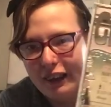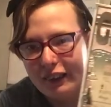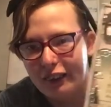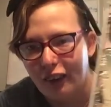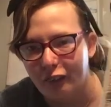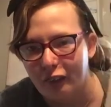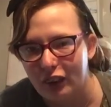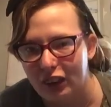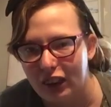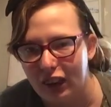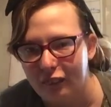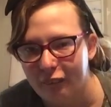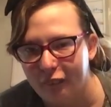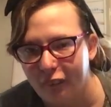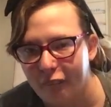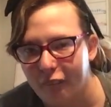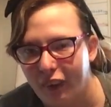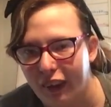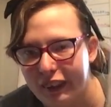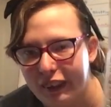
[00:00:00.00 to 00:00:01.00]
it's obviously
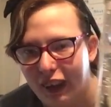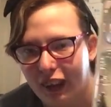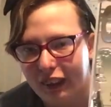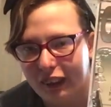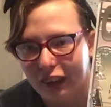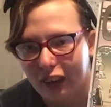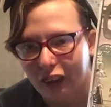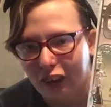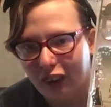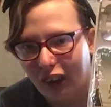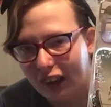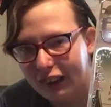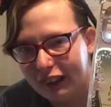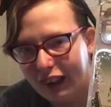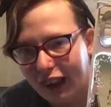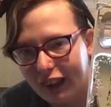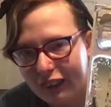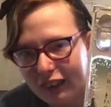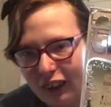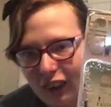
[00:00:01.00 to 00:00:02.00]
from my nanny and
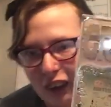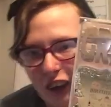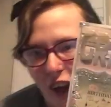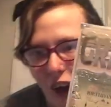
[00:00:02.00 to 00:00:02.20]
granddad, because